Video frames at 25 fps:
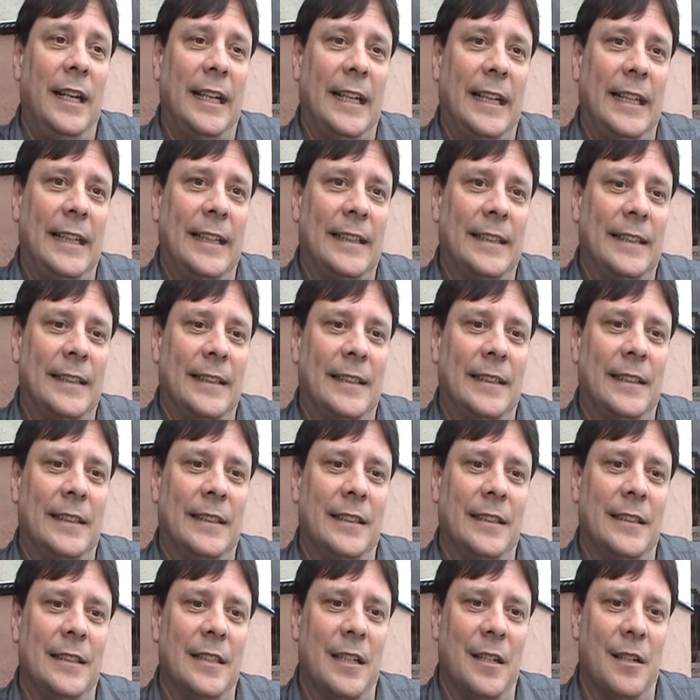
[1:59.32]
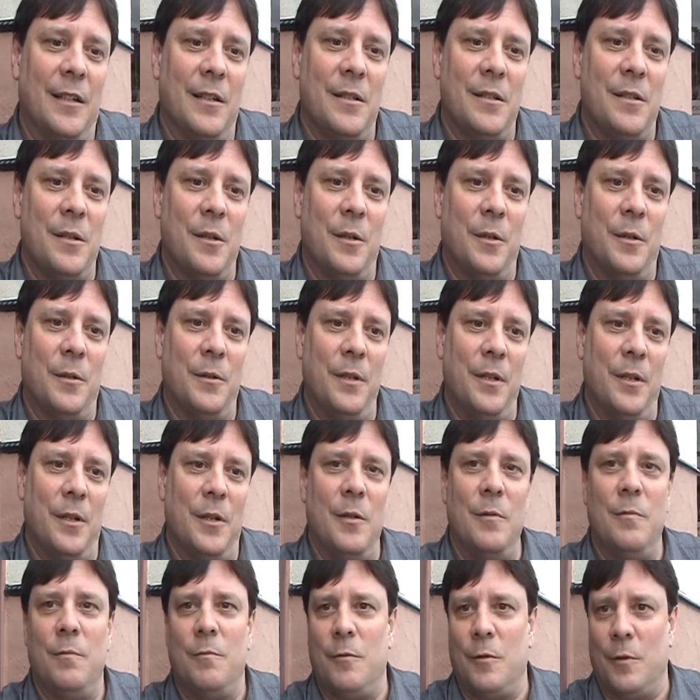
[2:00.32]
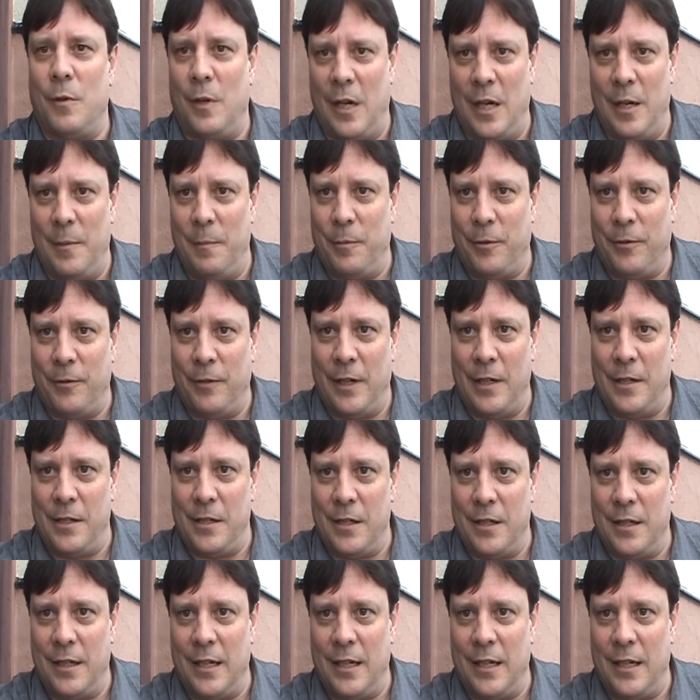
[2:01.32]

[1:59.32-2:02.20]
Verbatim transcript: And I also, you know, crime prevention